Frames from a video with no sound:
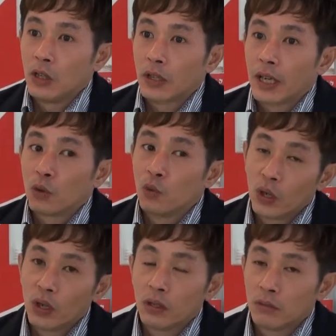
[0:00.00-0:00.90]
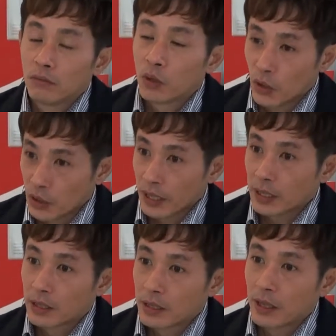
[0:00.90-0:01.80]
get to work on
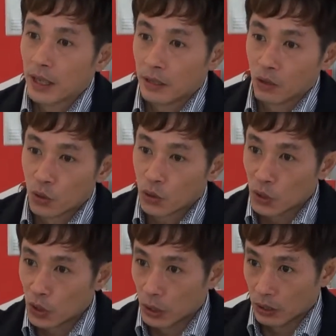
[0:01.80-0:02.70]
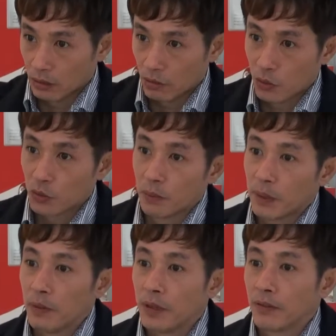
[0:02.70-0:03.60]
projects that goes on through a
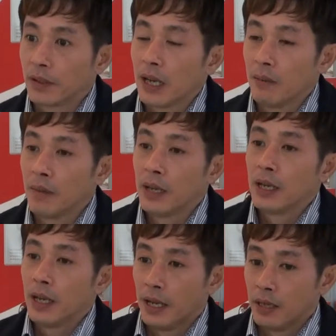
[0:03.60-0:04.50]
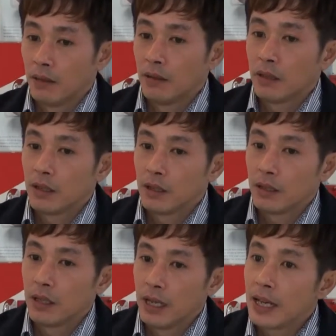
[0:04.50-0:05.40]
period of time. And
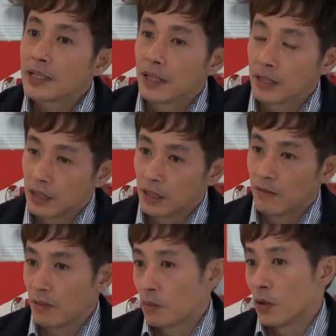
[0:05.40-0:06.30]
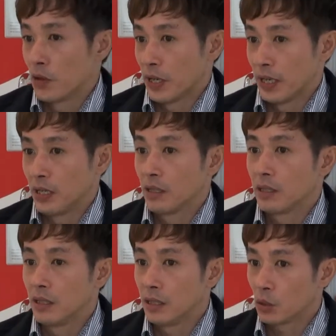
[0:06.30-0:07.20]
the less sensitive a project
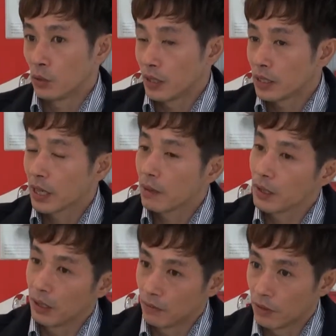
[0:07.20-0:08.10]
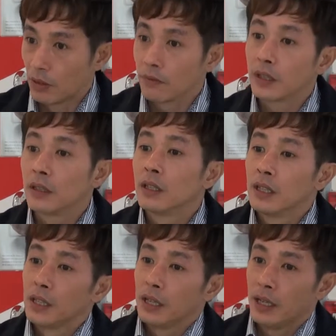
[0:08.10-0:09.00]
is, these students can be involved in,
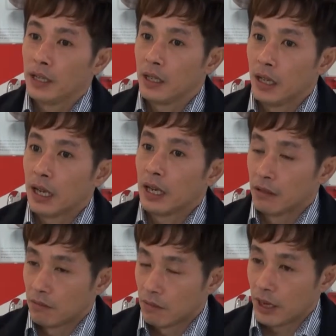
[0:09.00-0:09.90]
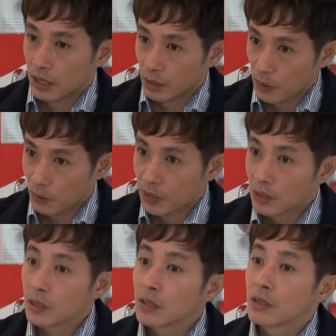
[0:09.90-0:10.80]
and they get
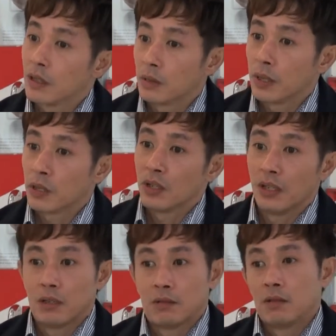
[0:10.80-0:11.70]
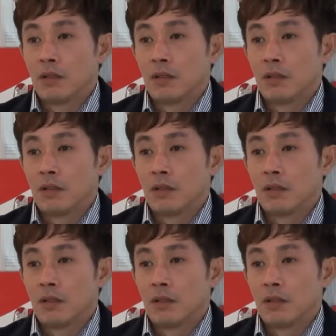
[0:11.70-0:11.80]
experiences, especially